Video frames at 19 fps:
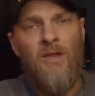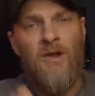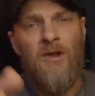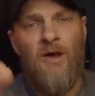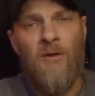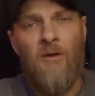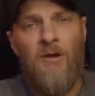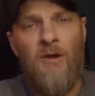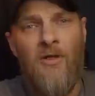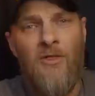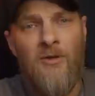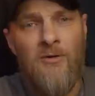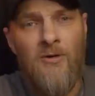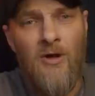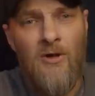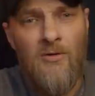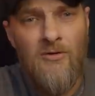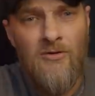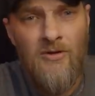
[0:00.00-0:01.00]
Now another
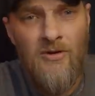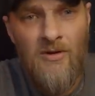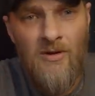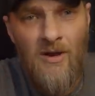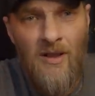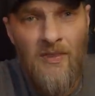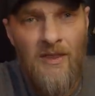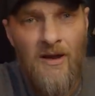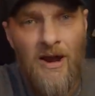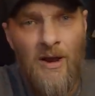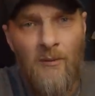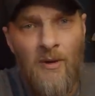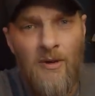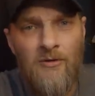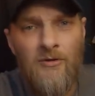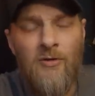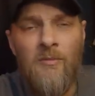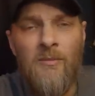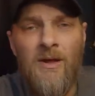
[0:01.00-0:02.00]
note that I
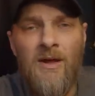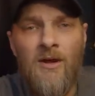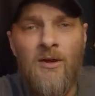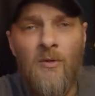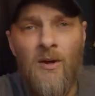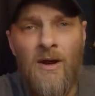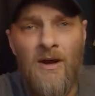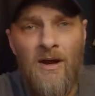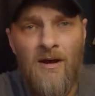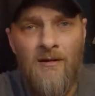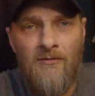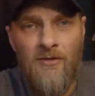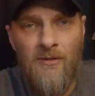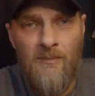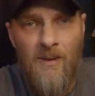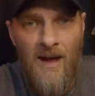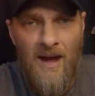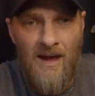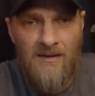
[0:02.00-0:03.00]
want to make right off the
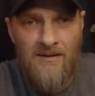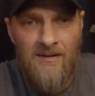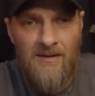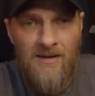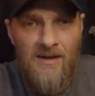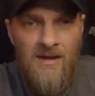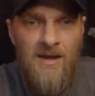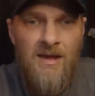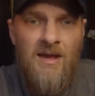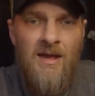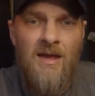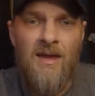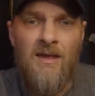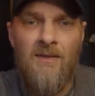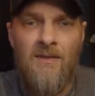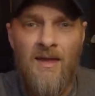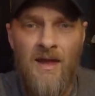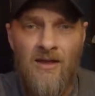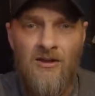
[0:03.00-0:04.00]
bat,
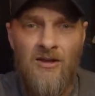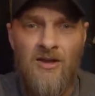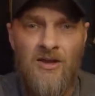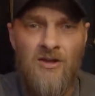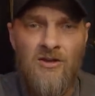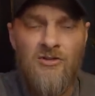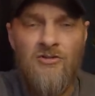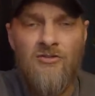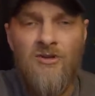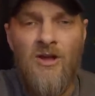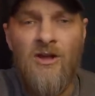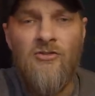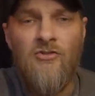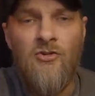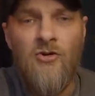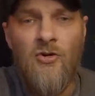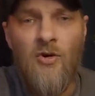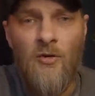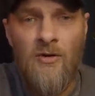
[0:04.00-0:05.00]
and that is that
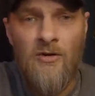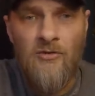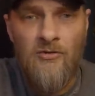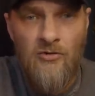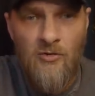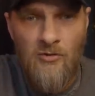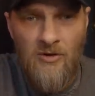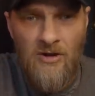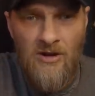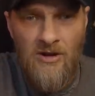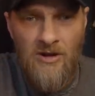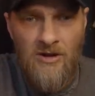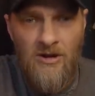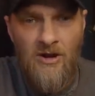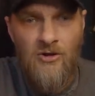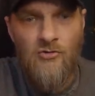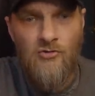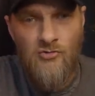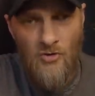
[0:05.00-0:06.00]
you're going to
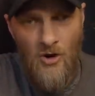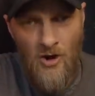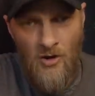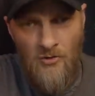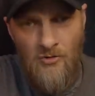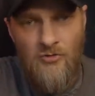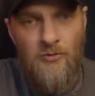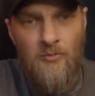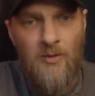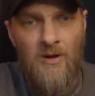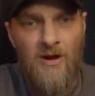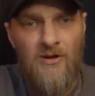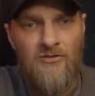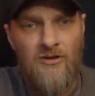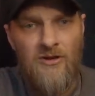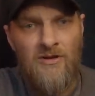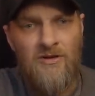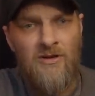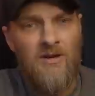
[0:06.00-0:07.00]
need drones
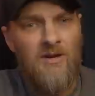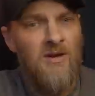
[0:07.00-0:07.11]
present